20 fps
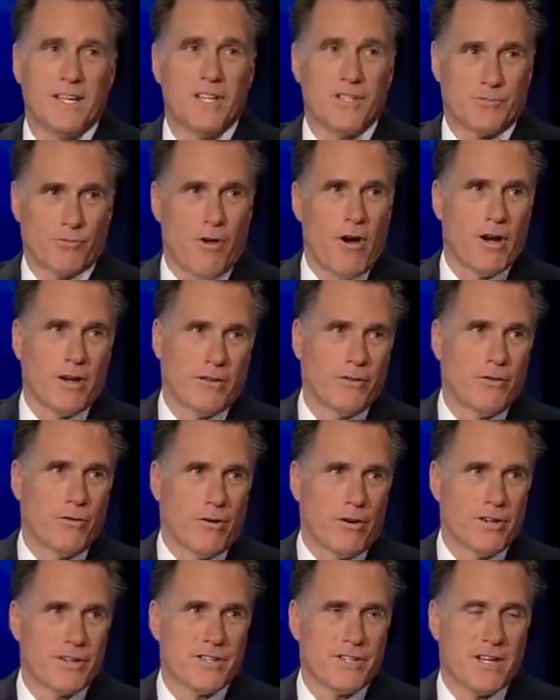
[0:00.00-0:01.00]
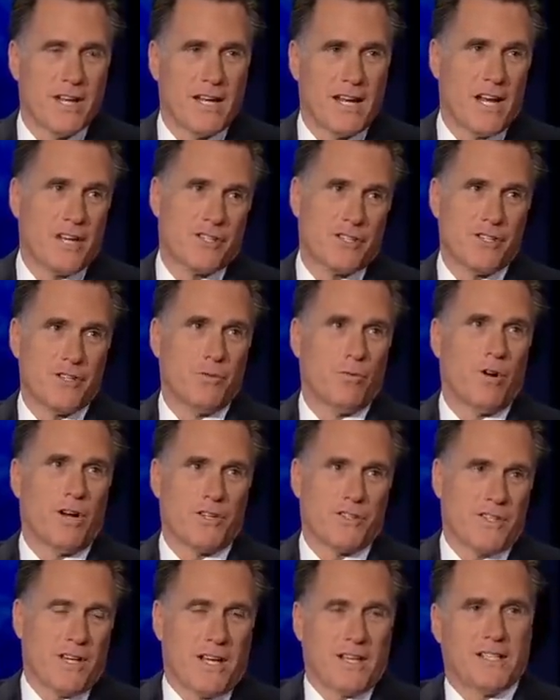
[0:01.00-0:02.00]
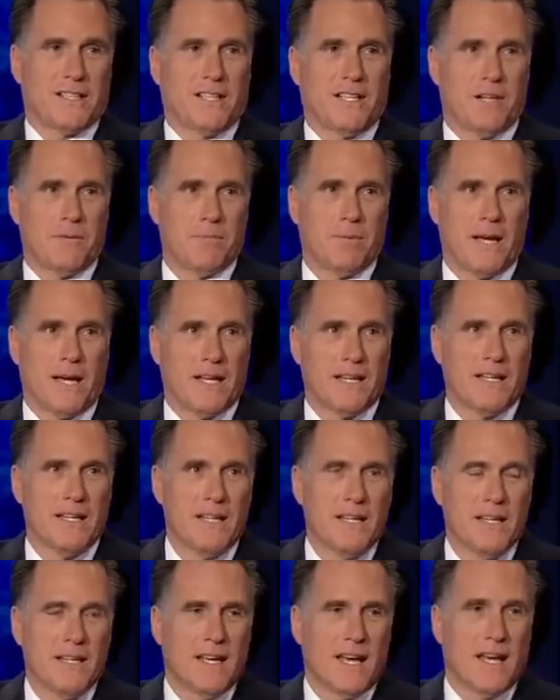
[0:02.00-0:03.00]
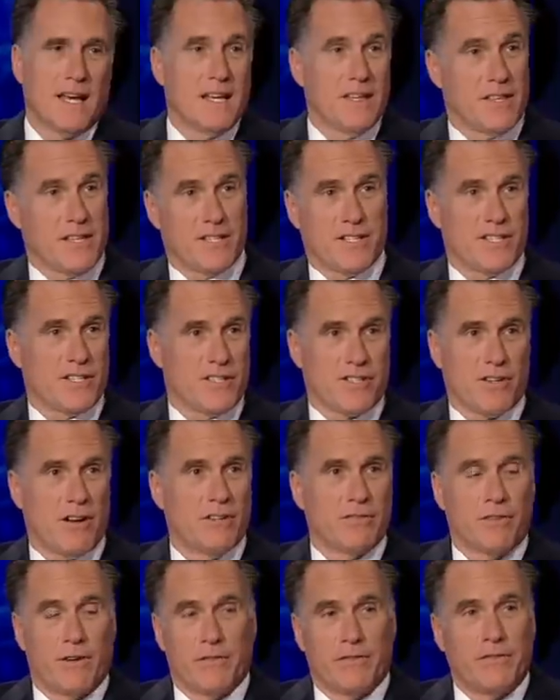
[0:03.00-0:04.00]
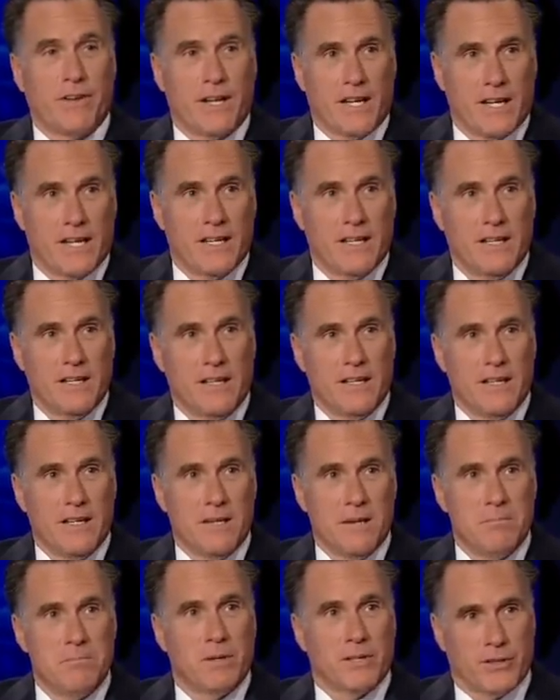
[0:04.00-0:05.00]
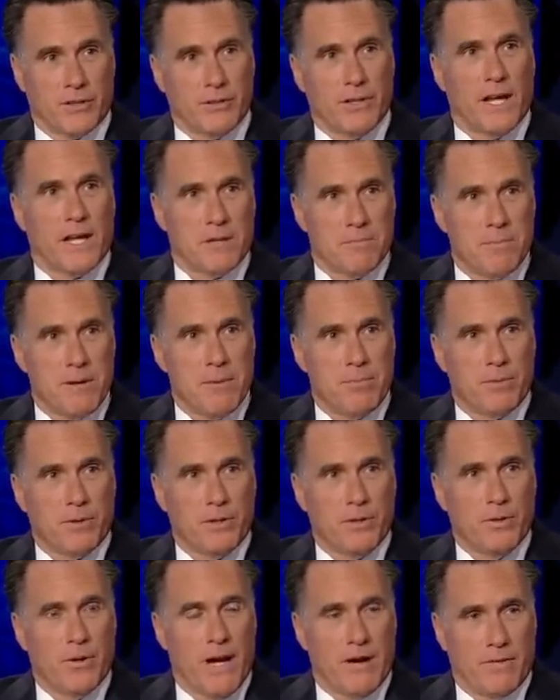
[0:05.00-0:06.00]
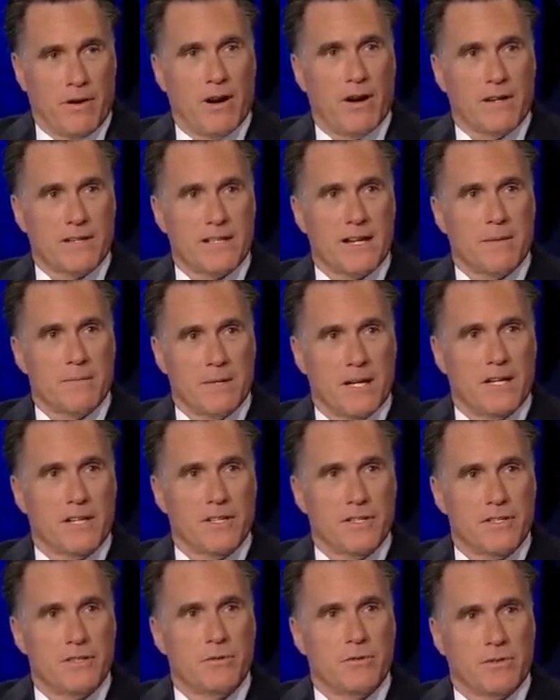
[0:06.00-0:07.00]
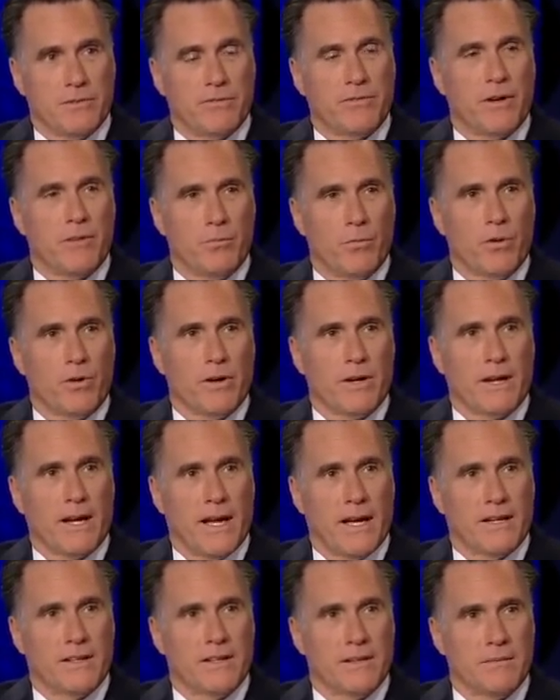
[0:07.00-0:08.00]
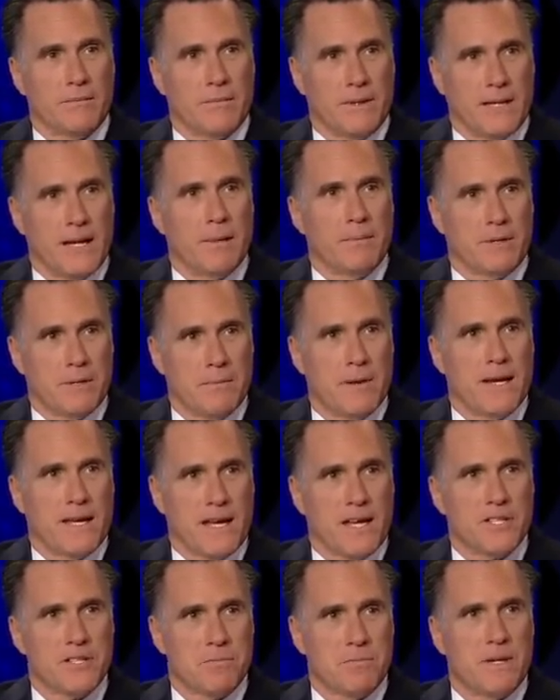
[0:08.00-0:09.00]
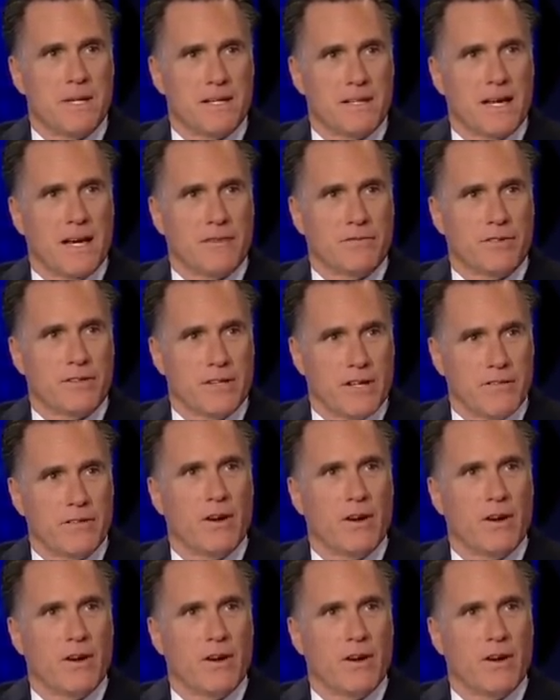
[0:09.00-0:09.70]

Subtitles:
he's wrong, of course. And actually, you watch that clip, and he thinks this is all very funny. But there are a lot of people who have a hard time getting to and from work and being able to make ends meet after they've